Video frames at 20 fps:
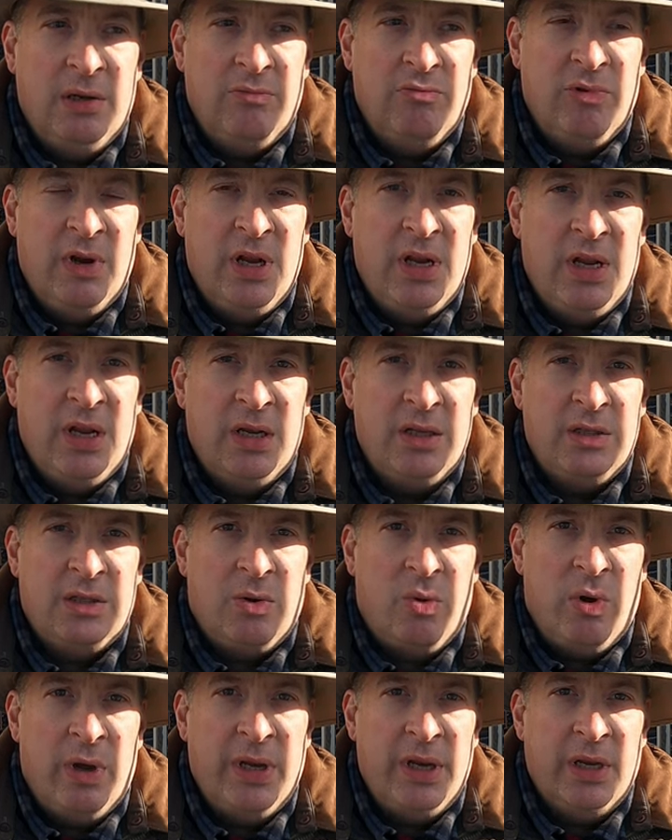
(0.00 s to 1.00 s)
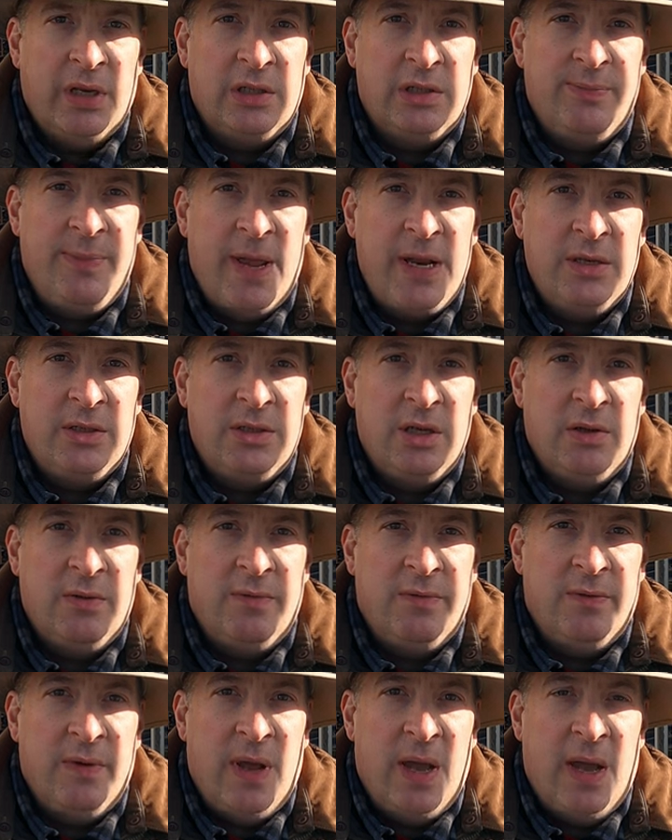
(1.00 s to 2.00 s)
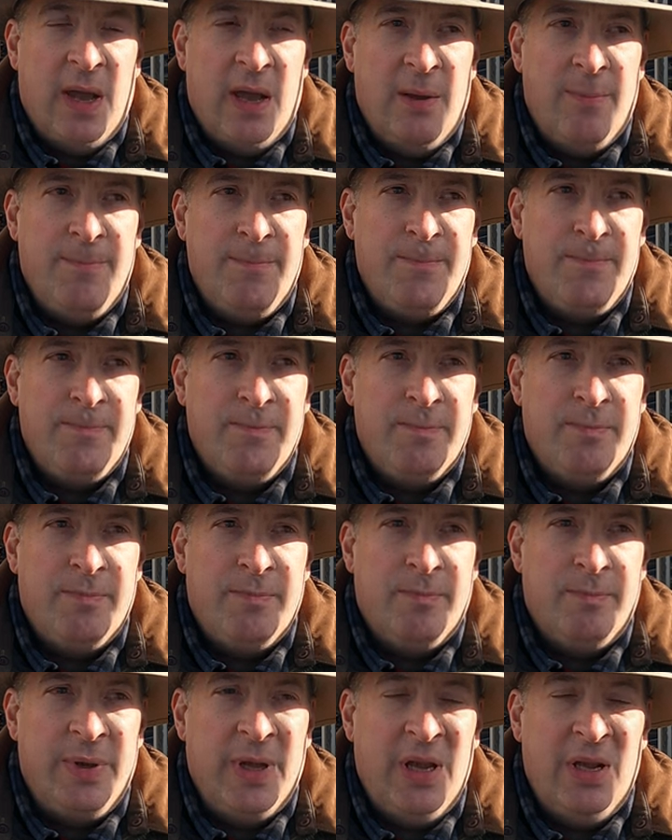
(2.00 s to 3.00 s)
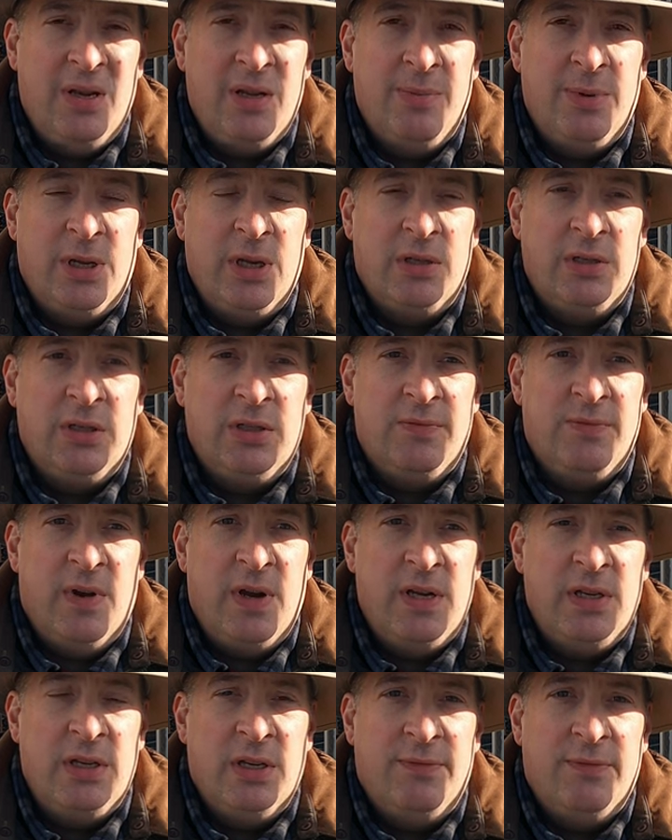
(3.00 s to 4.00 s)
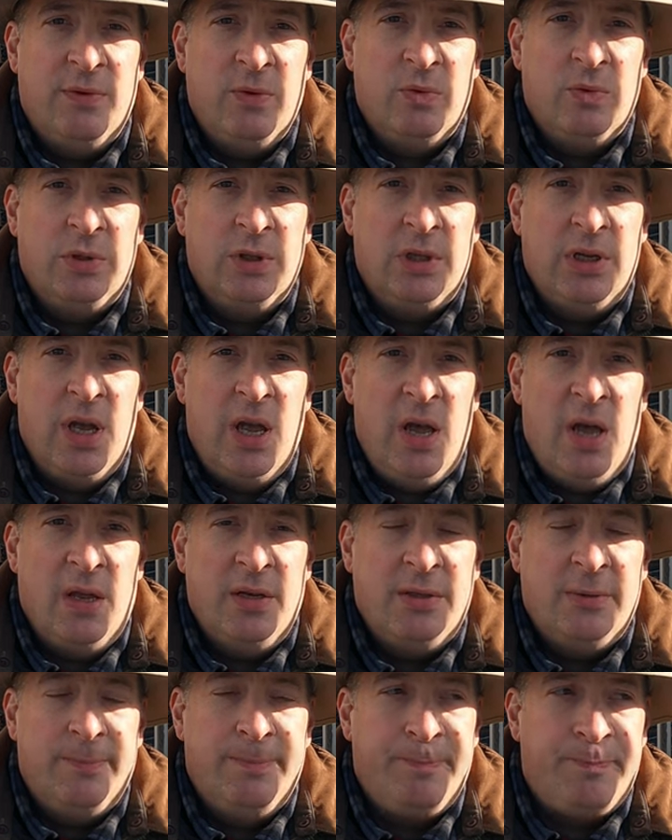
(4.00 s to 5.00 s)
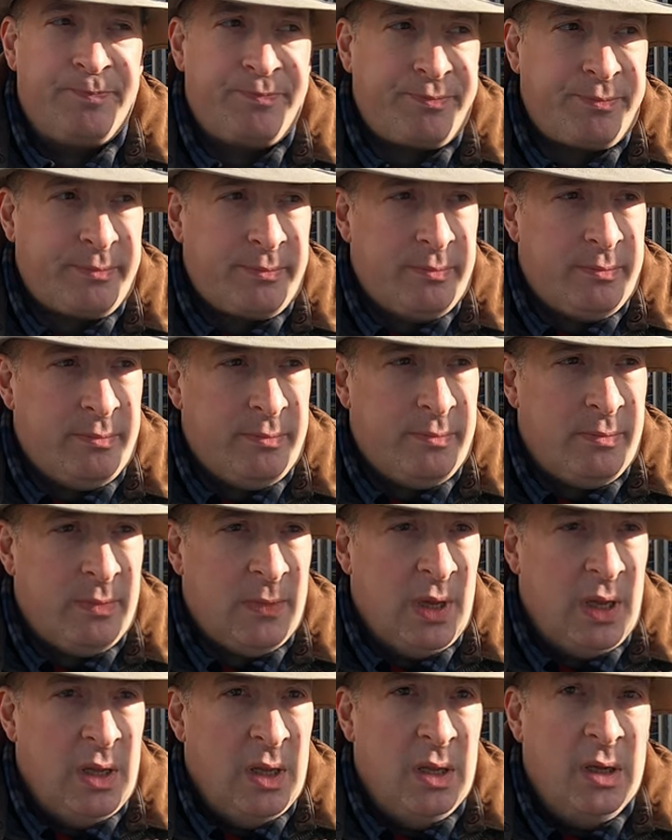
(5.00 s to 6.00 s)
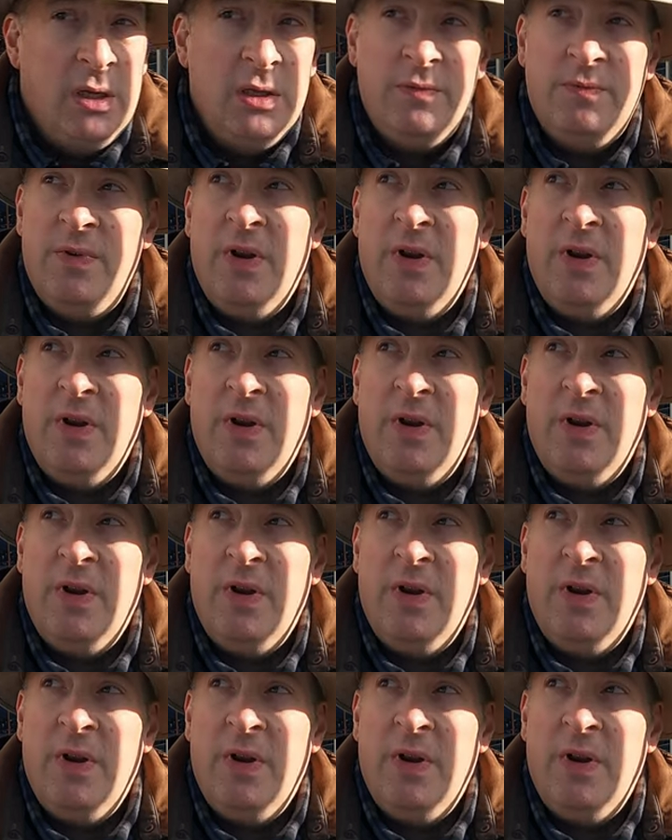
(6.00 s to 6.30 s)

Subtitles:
really is quite expensive, partly because it's very difficult to cut. It's